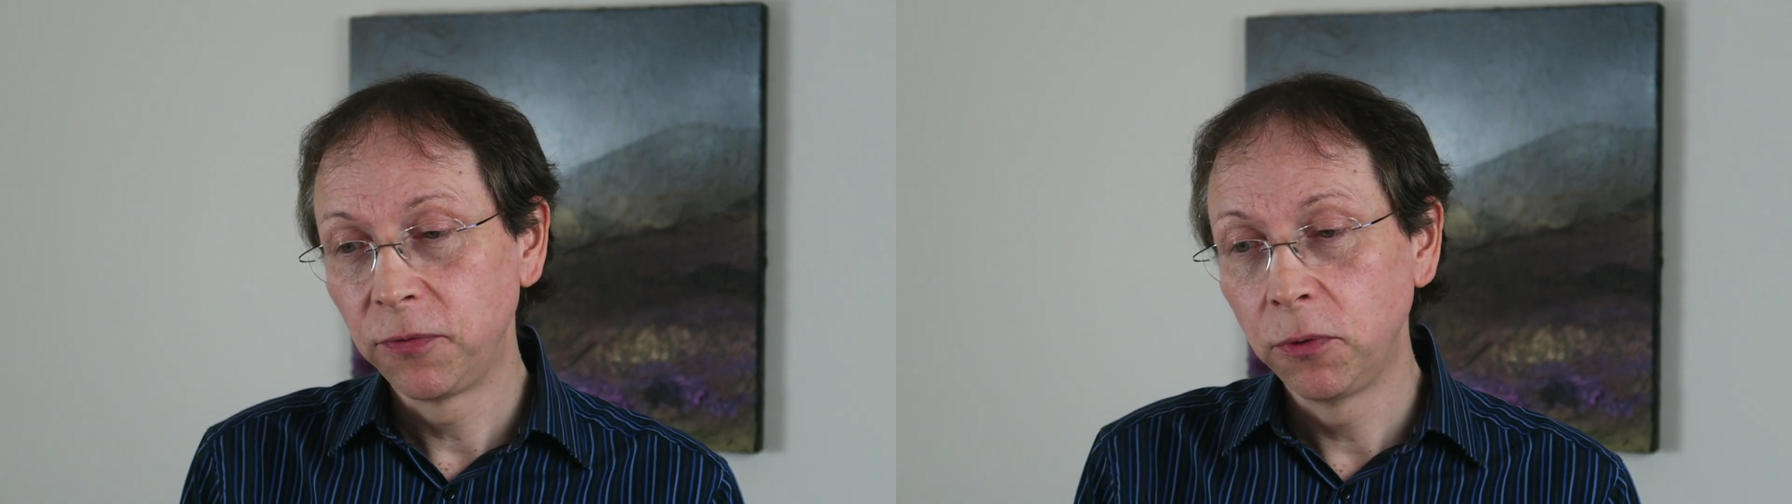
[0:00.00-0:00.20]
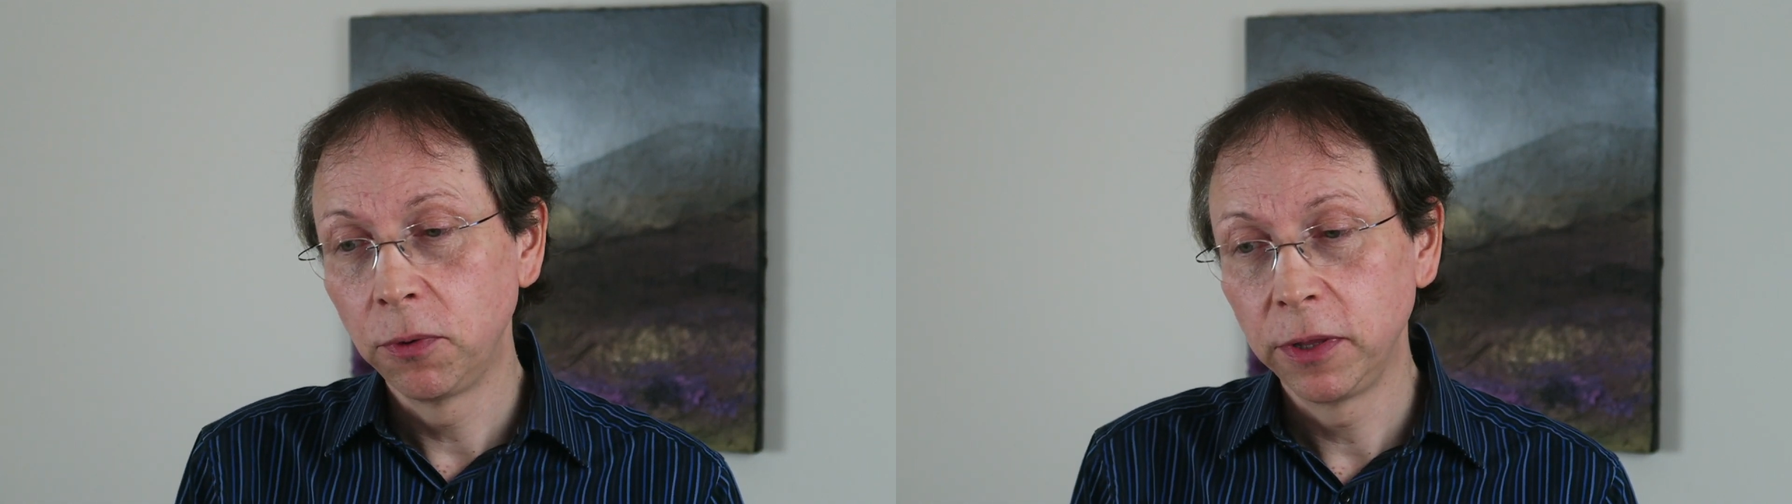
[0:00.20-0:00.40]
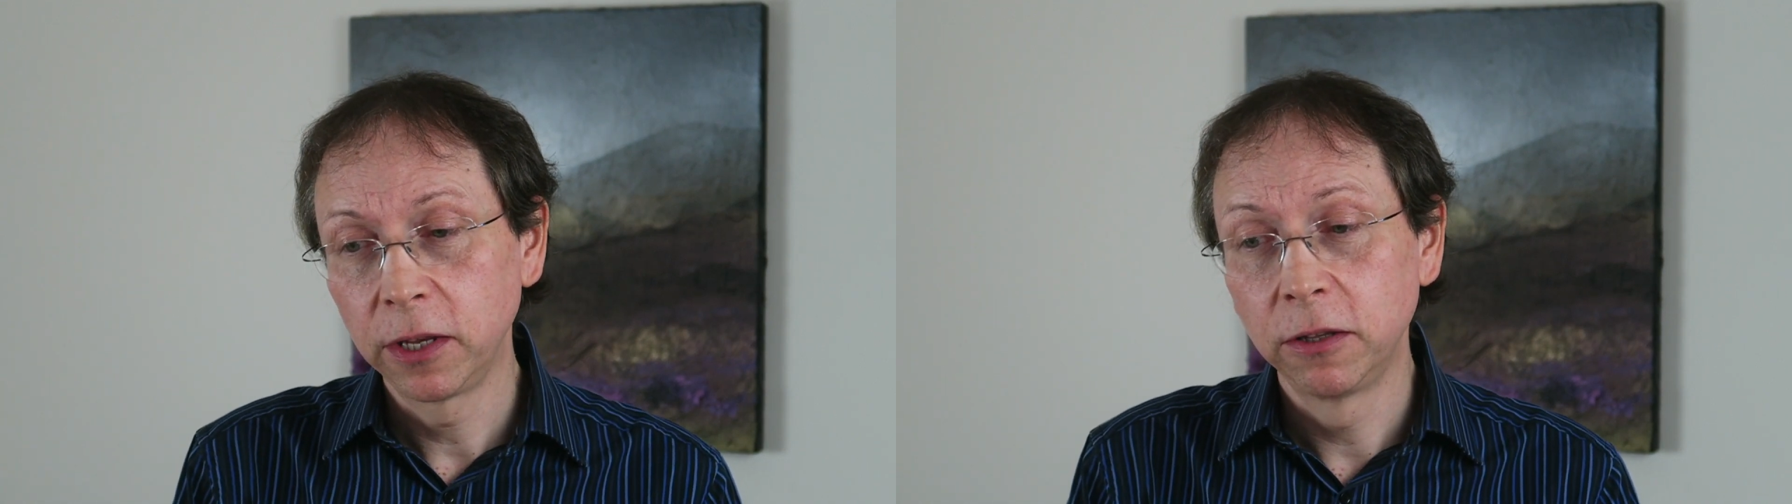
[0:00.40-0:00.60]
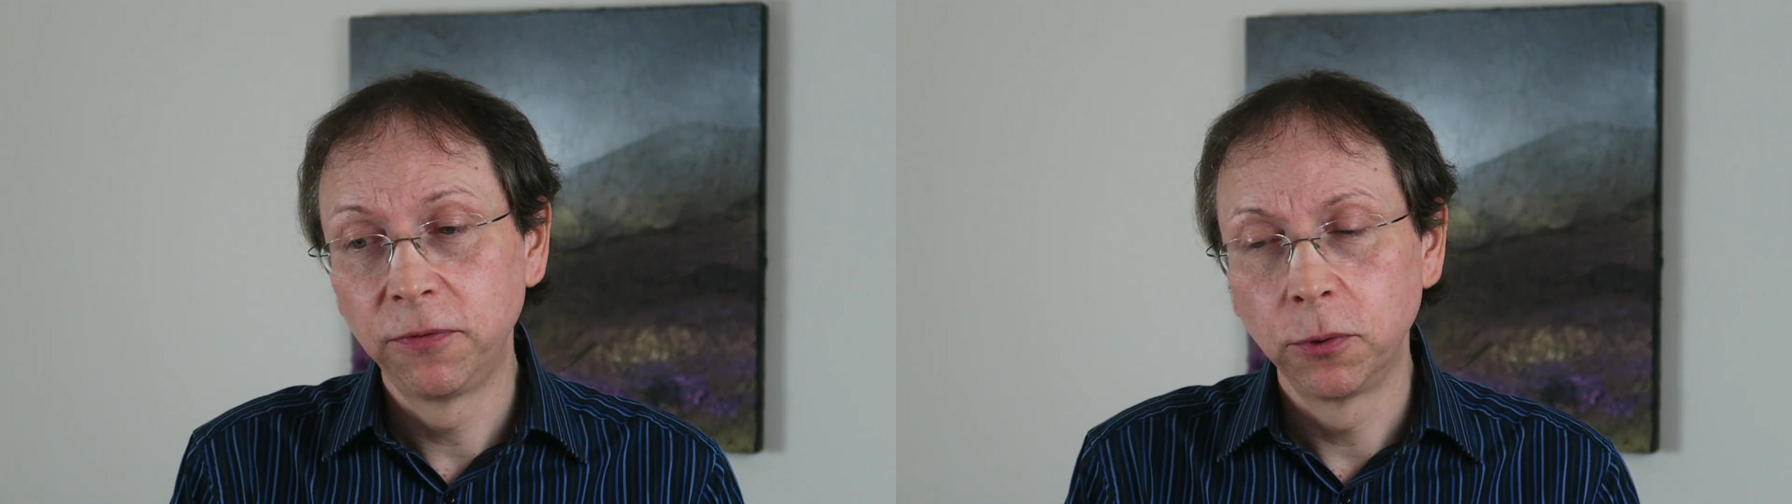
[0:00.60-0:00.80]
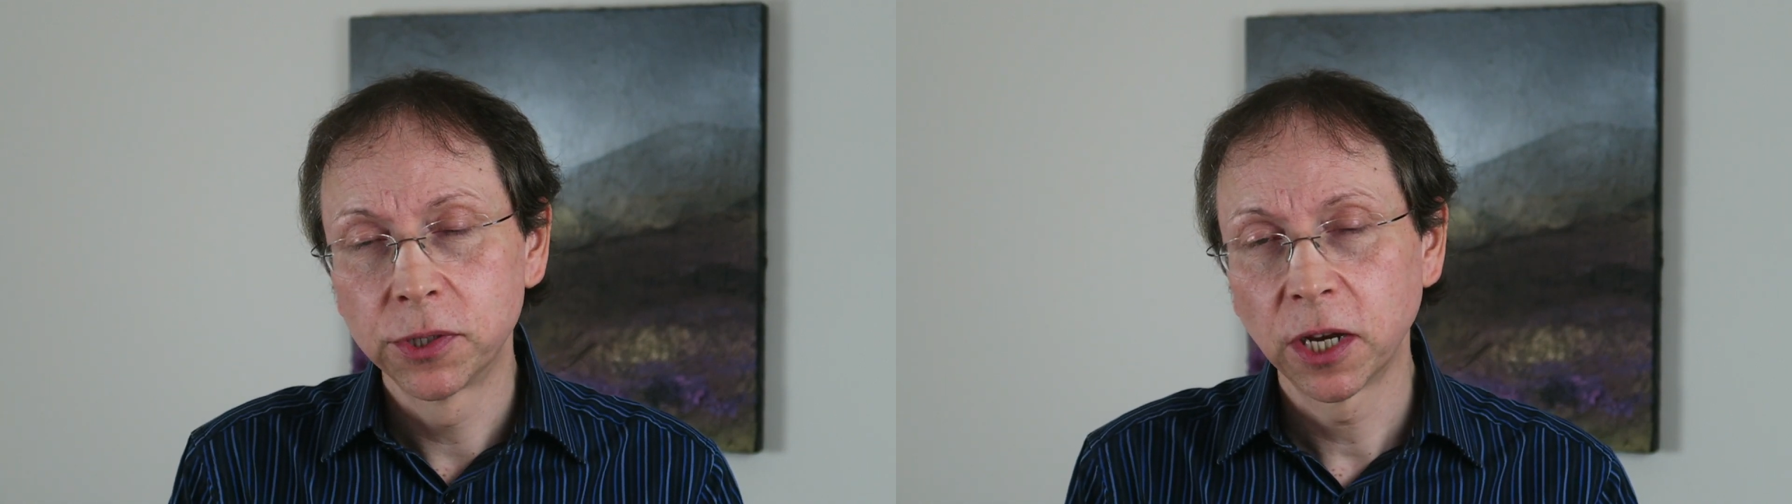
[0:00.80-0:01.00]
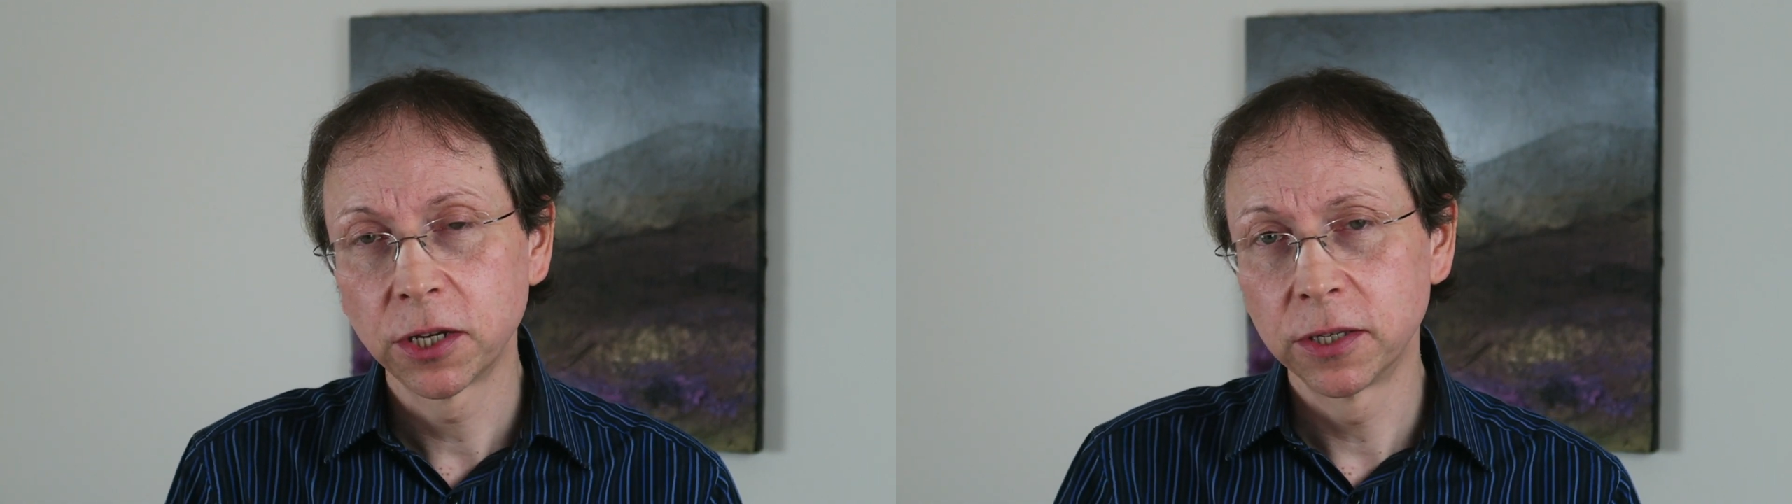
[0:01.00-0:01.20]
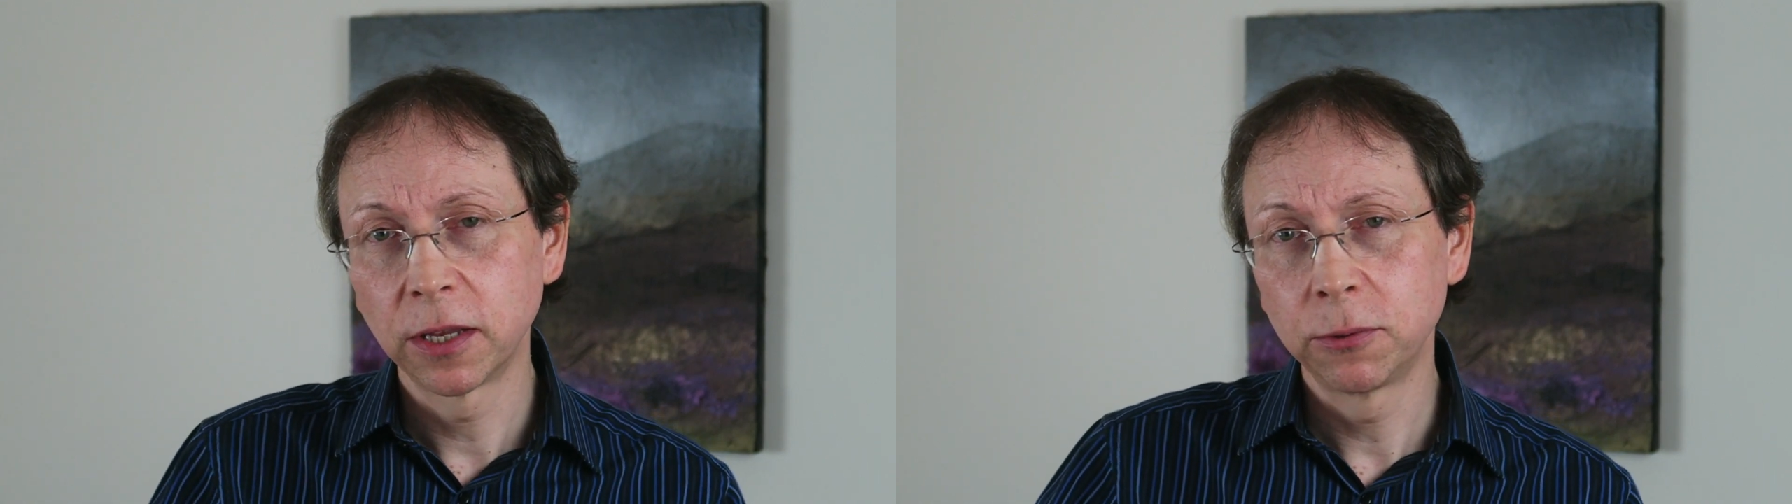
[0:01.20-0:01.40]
4, at the end of the 4 sessions,